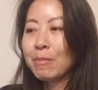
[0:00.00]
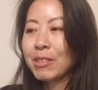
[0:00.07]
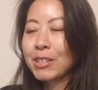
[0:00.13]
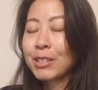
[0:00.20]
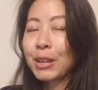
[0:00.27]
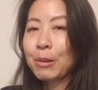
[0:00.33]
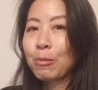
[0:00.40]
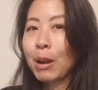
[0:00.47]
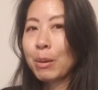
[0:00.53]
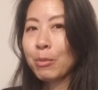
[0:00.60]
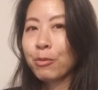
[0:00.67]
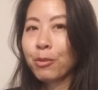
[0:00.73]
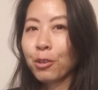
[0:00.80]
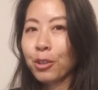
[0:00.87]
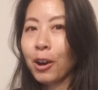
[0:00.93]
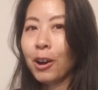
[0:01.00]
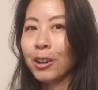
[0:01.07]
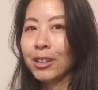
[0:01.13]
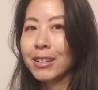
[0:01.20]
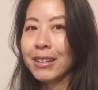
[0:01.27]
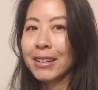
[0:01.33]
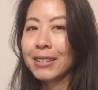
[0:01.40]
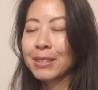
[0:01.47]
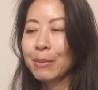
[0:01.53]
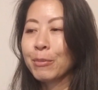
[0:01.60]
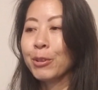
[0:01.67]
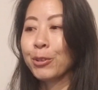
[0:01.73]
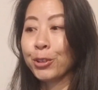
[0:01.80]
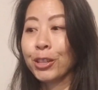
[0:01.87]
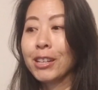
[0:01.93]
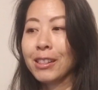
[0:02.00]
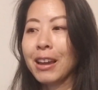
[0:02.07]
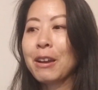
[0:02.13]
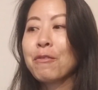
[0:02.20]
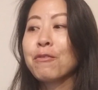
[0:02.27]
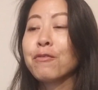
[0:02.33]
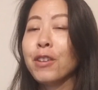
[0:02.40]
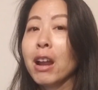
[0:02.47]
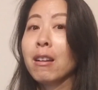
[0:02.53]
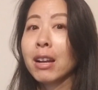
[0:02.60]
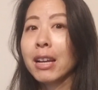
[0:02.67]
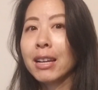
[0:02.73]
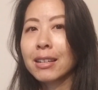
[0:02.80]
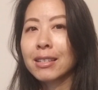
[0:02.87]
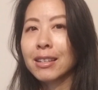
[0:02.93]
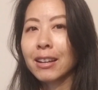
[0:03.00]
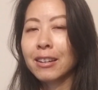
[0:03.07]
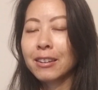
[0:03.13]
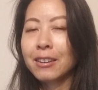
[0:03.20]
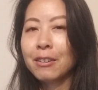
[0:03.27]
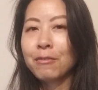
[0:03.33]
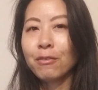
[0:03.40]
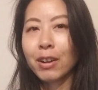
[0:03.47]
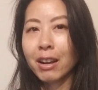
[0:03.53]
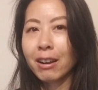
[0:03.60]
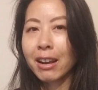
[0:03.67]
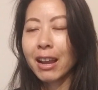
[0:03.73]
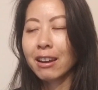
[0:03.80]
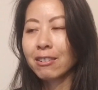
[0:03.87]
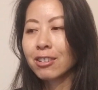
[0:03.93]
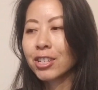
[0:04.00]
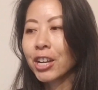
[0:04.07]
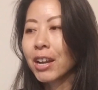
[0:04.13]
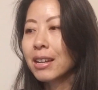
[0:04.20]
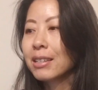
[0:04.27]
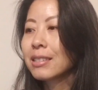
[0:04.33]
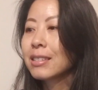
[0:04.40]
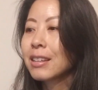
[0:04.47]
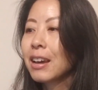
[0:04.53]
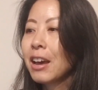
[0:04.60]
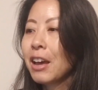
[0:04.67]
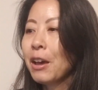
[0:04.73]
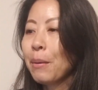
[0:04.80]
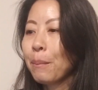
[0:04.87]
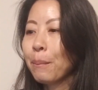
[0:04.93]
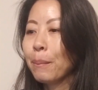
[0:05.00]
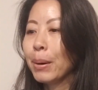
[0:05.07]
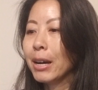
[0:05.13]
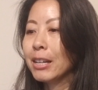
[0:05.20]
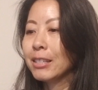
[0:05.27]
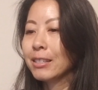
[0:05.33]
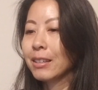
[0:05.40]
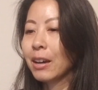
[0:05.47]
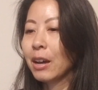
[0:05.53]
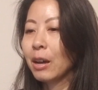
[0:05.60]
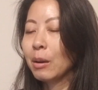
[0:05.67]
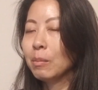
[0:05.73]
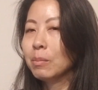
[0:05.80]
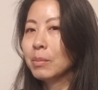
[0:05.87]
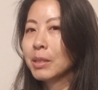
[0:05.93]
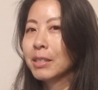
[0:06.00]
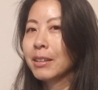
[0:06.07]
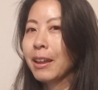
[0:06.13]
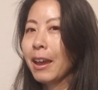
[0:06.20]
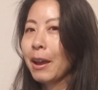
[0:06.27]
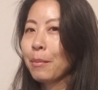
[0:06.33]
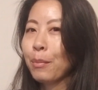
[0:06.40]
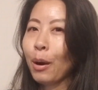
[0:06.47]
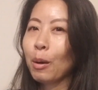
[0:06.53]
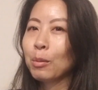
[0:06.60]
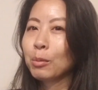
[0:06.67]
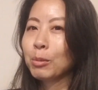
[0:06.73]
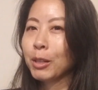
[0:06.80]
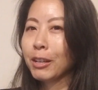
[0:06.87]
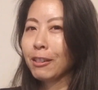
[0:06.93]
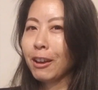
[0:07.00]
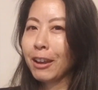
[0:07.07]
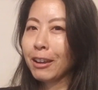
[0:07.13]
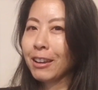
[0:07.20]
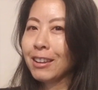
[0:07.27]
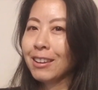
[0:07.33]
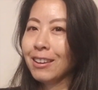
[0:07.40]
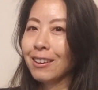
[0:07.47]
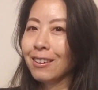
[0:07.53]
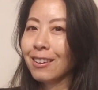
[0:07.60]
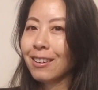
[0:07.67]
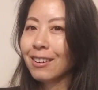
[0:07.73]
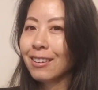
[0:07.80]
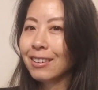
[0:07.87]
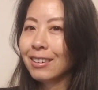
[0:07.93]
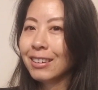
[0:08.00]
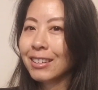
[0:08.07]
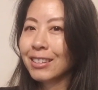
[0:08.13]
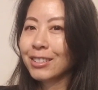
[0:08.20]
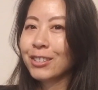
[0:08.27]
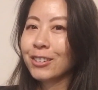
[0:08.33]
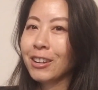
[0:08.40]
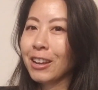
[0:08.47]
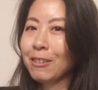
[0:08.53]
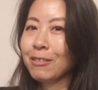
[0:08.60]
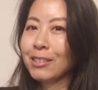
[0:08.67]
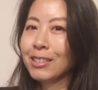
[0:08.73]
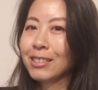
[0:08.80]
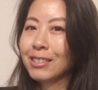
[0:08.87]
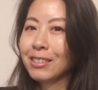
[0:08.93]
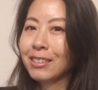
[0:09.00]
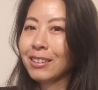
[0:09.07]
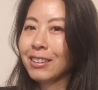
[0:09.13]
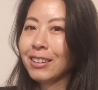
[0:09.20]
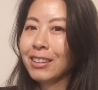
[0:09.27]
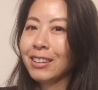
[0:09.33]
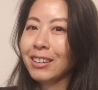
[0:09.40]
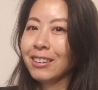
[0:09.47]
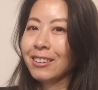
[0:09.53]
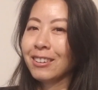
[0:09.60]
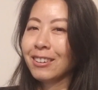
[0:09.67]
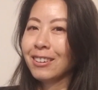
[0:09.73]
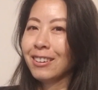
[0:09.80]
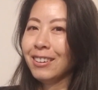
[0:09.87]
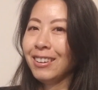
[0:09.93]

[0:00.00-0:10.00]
that's like right before the holidays. I'm usually like very excited and very energized, but today I'm probably like here. Yesterday I was here.